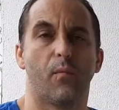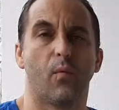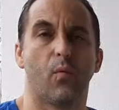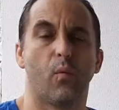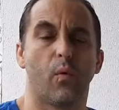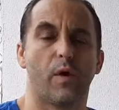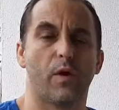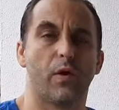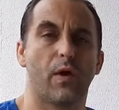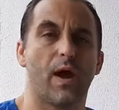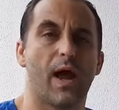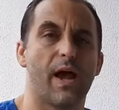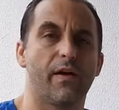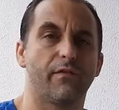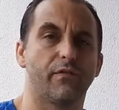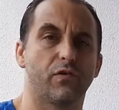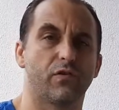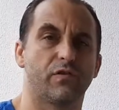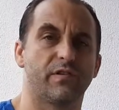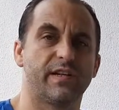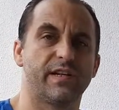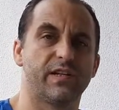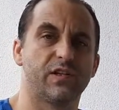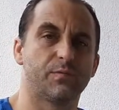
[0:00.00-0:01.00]
When you have
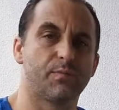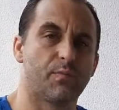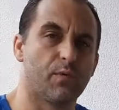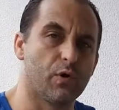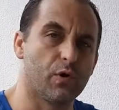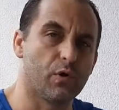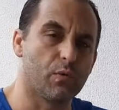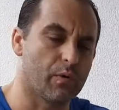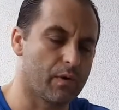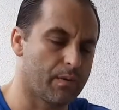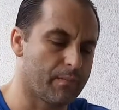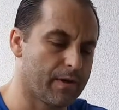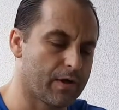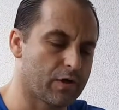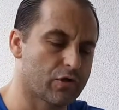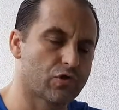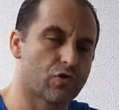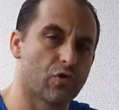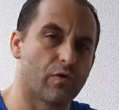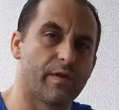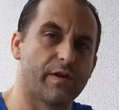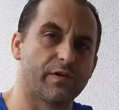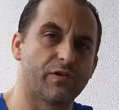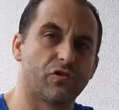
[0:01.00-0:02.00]
your teaspoon, you want to make
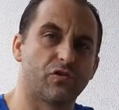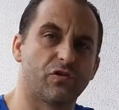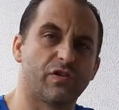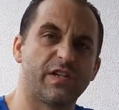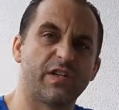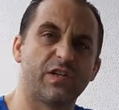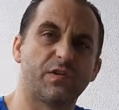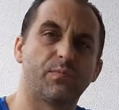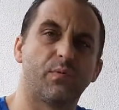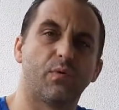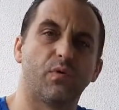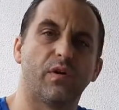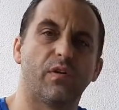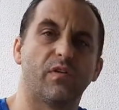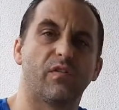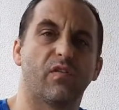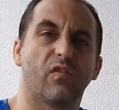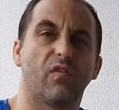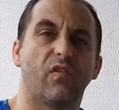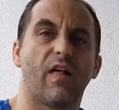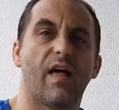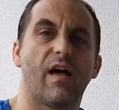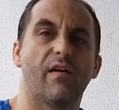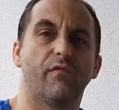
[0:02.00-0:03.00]
sure that your teaspoon is
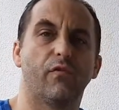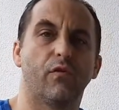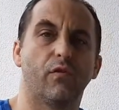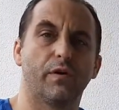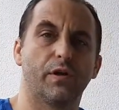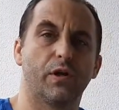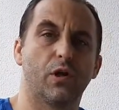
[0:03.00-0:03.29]
level.